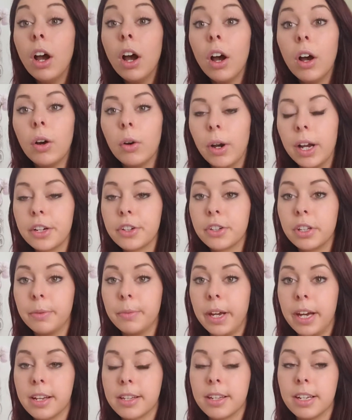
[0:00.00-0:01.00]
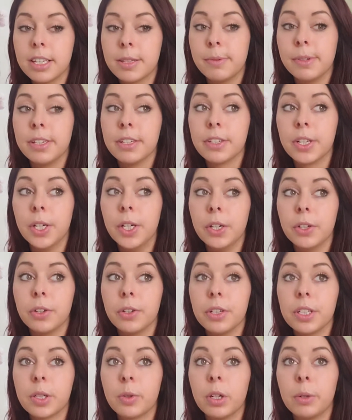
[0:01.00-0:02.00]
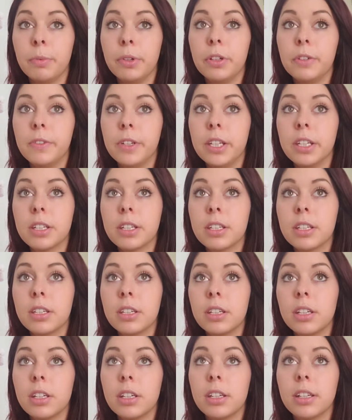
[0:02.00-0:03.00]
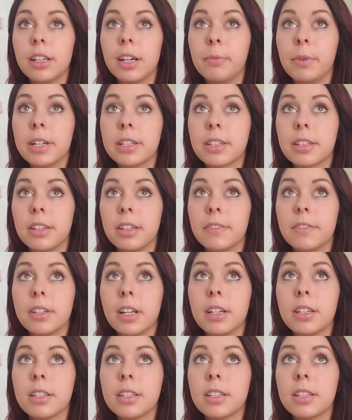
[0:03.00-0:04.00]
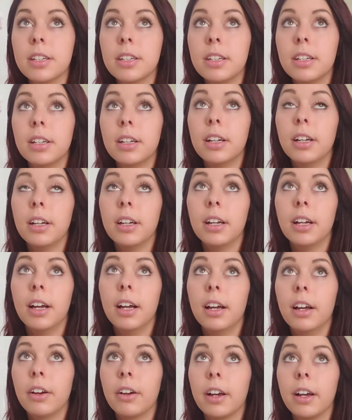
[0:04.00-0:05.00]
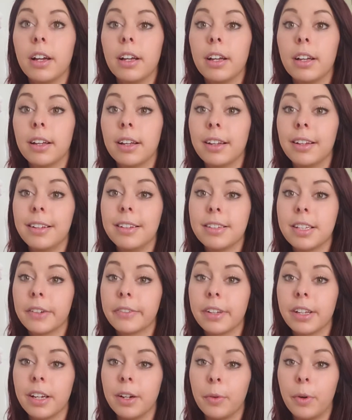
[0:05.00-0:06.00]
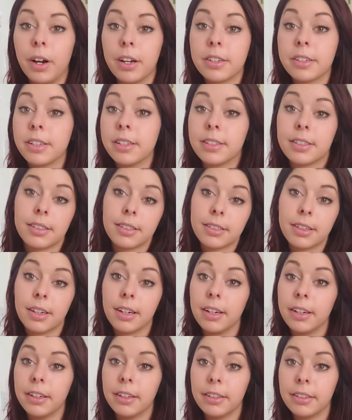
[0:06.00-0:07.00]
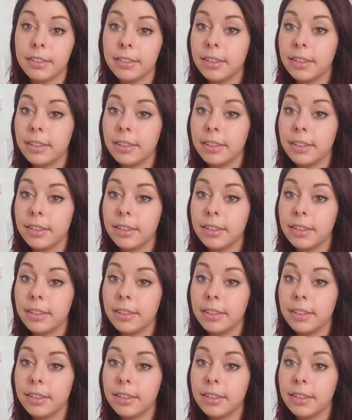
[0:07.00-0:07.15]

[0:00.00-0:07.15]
Oh, actually, my ex-husband is going through a Scorpio phase. That makes a lot of sense. Okay, he's definitely gonna watch this. Sorry.